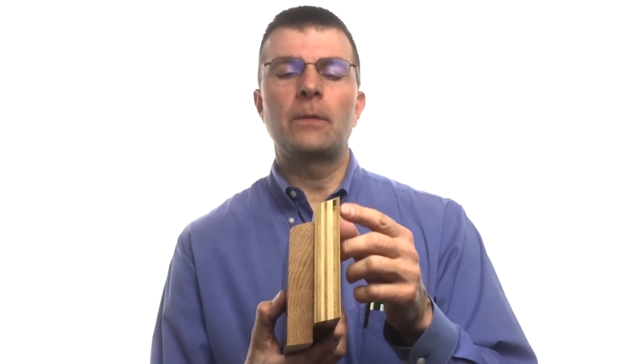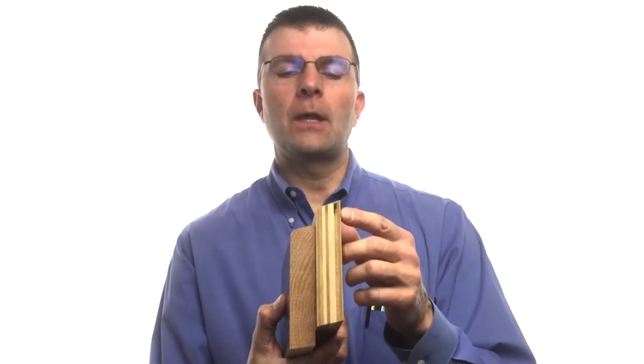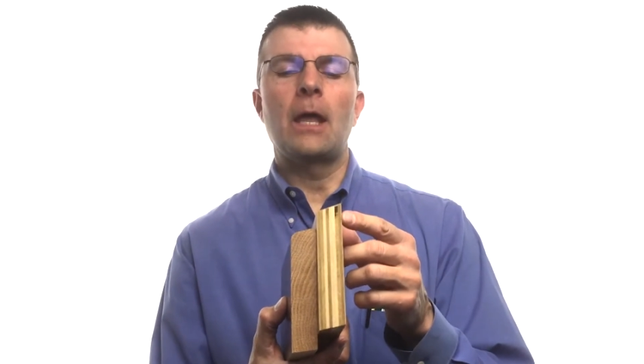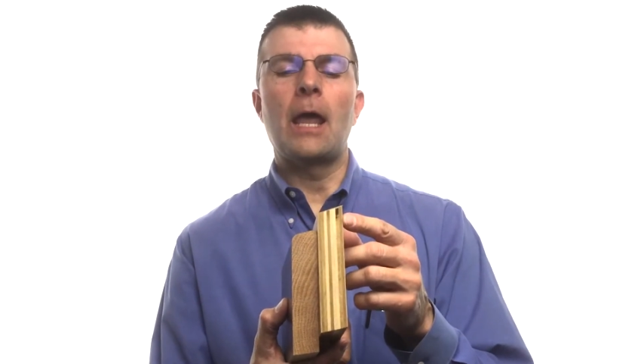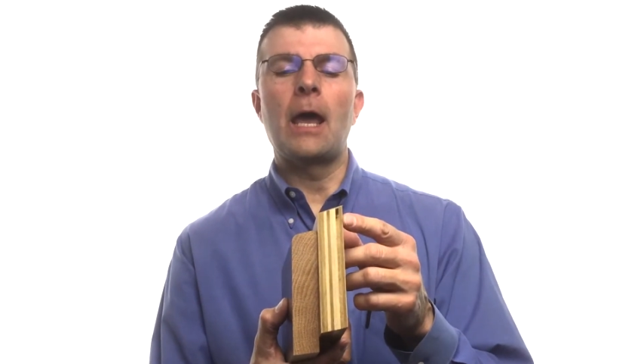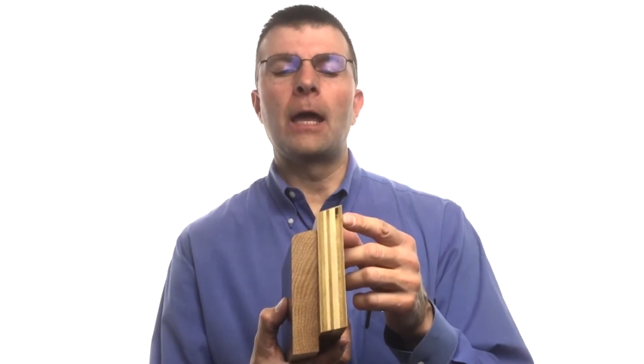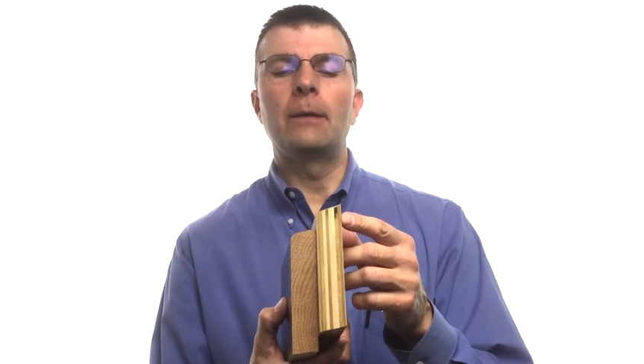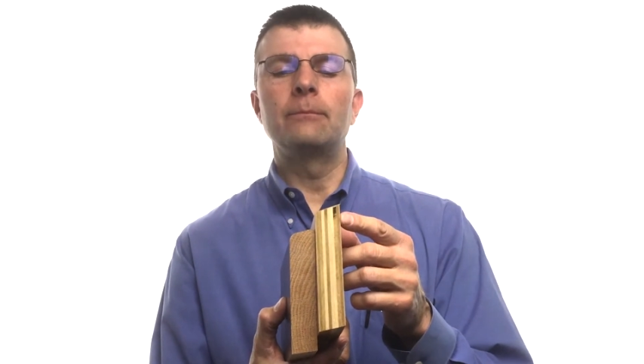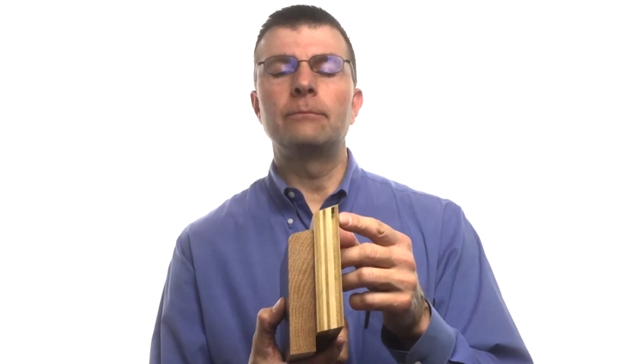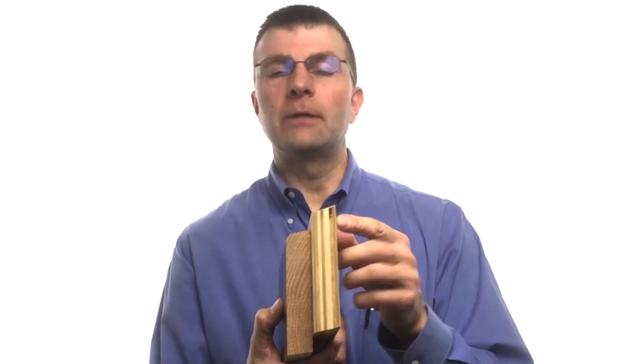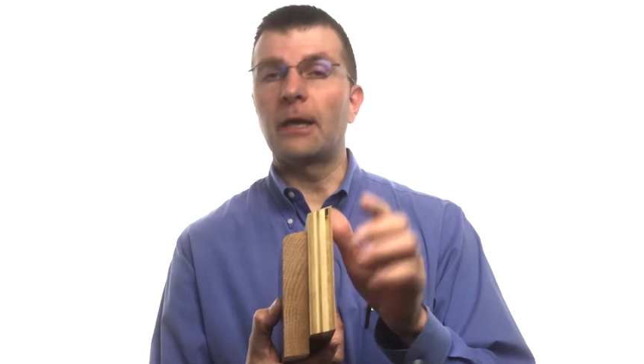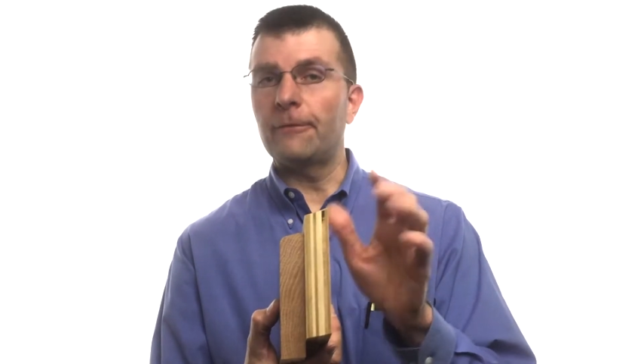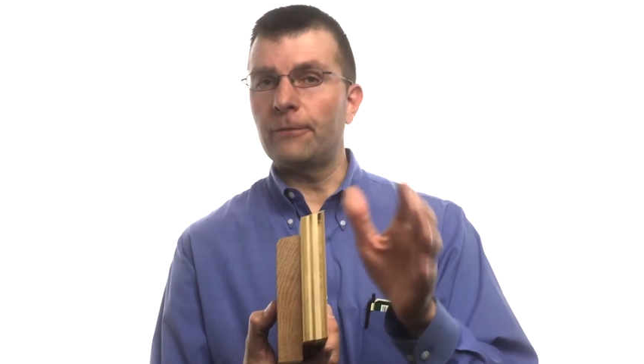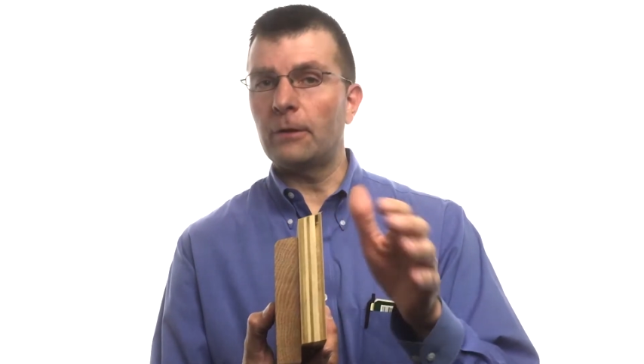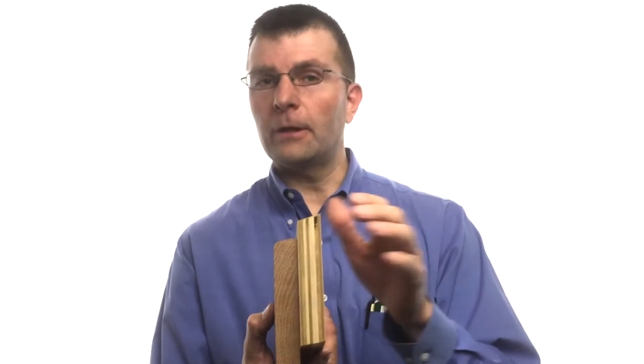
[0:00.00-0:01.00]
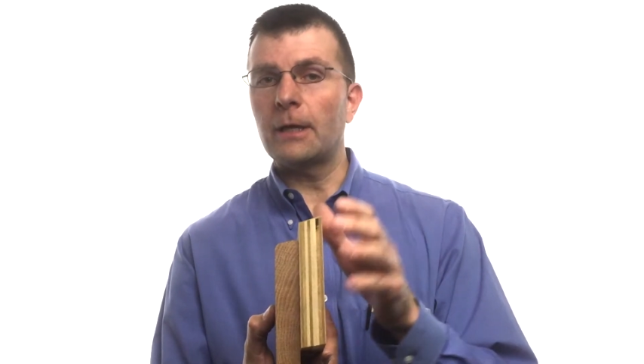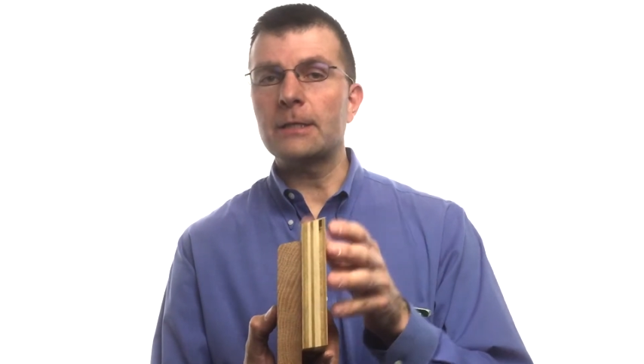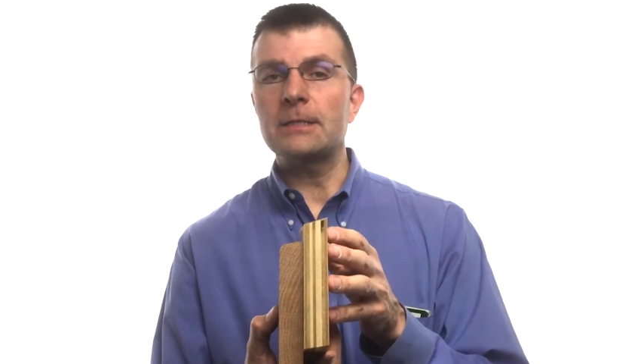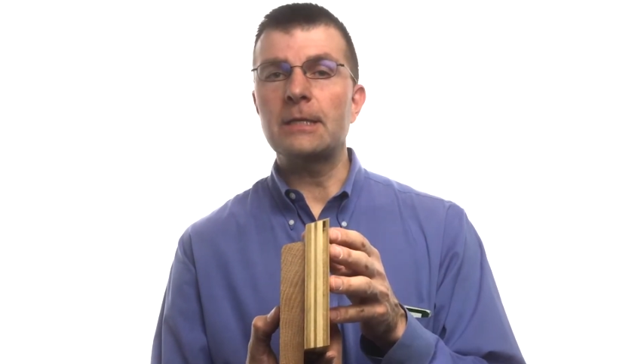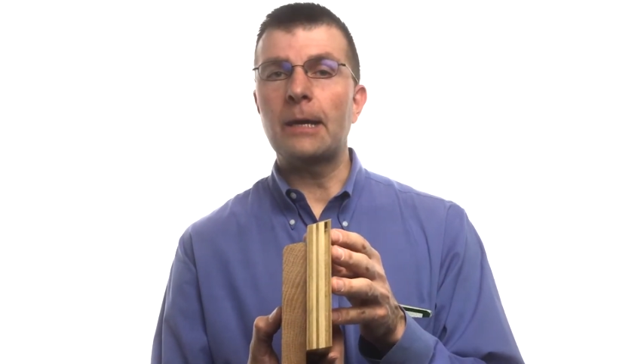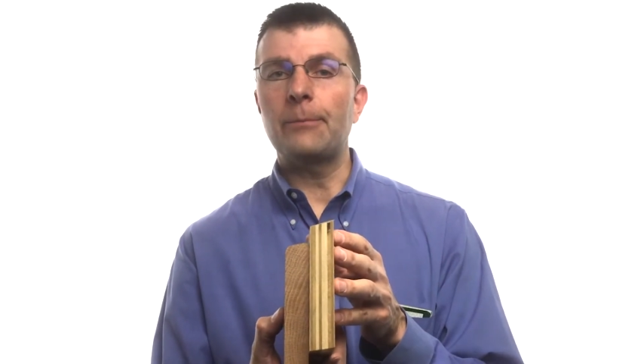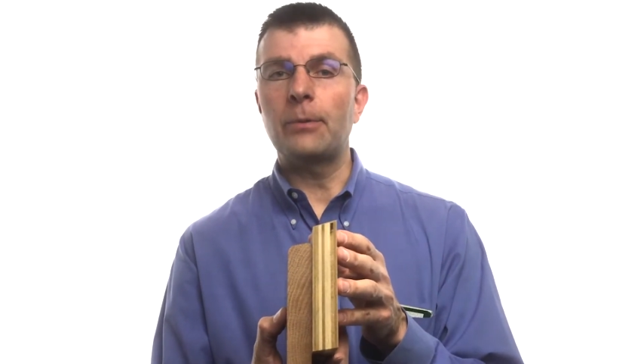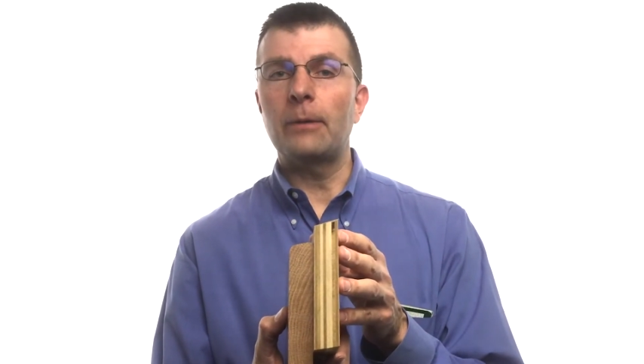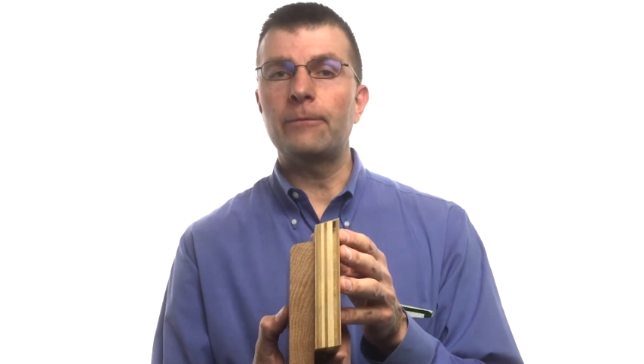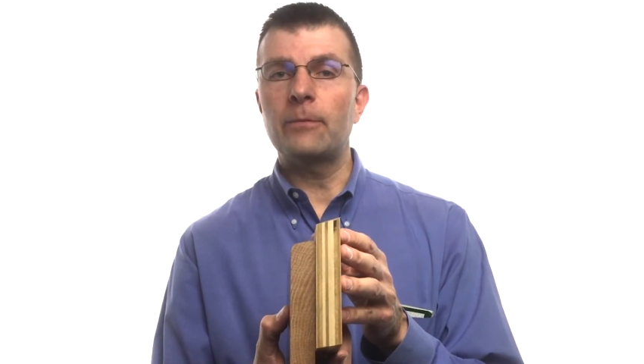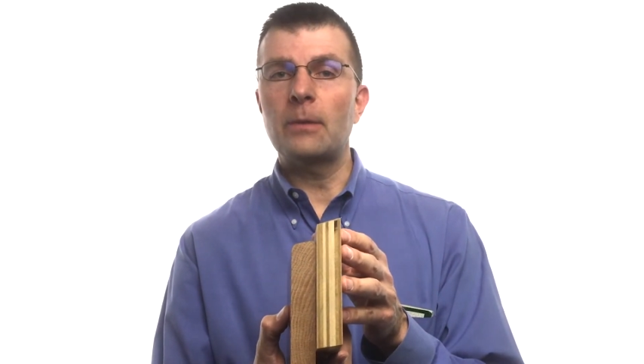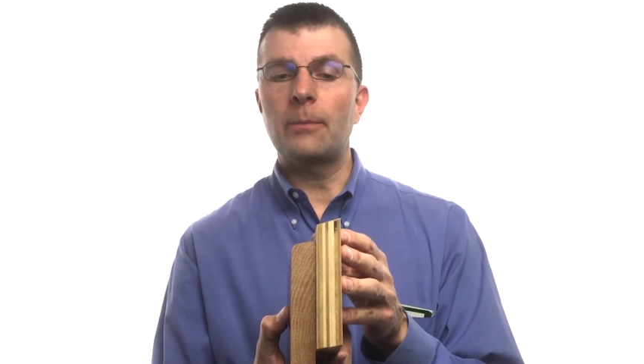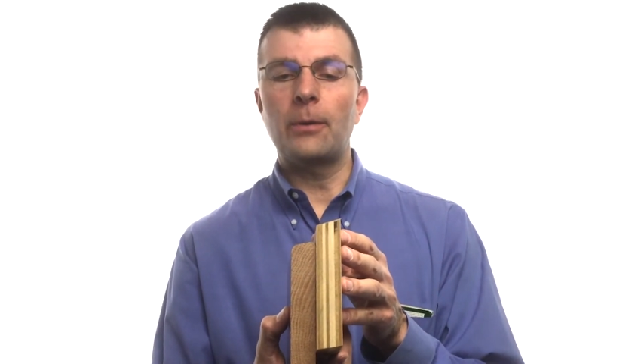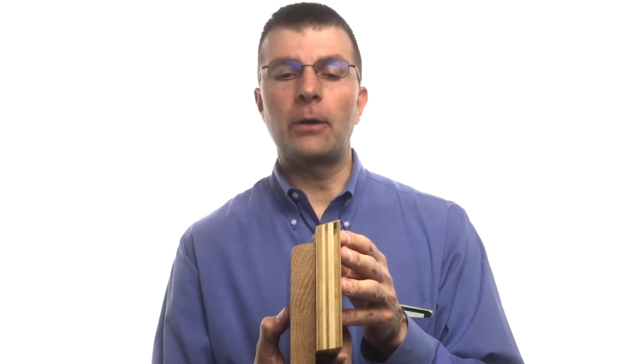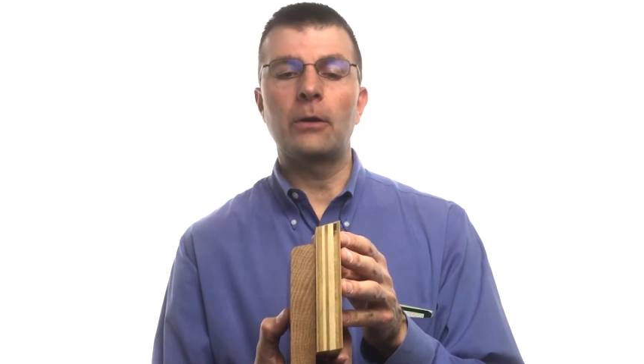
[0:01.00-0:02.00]
and definitely a step up from
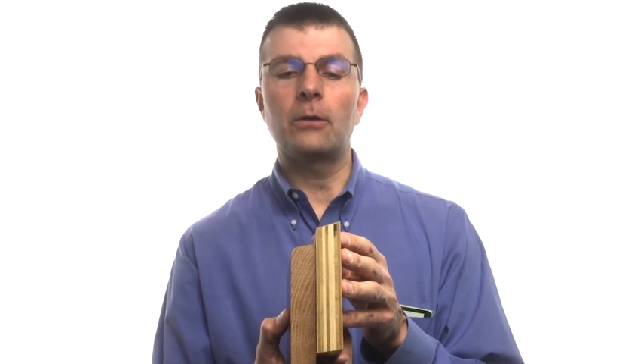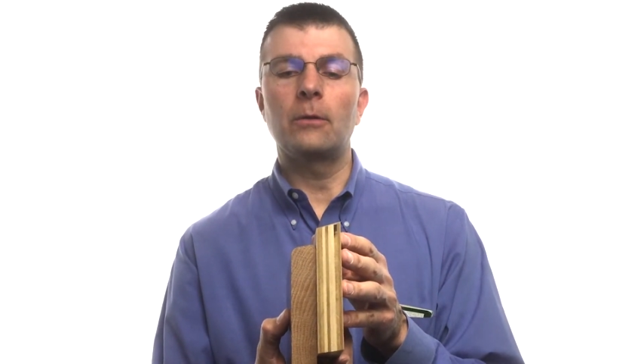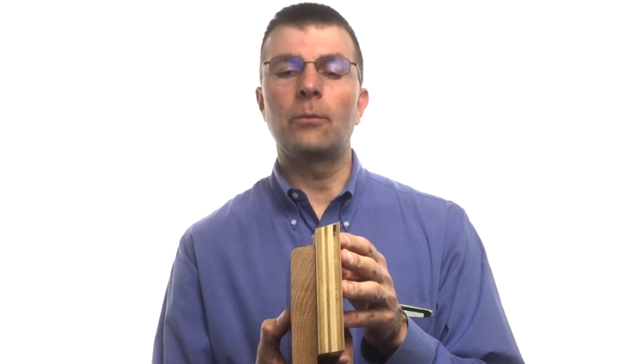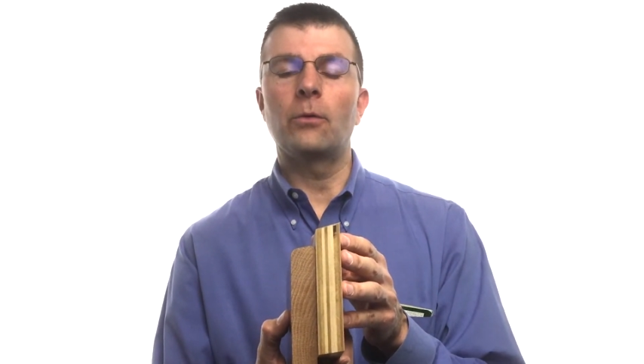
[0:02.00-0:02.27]
the particle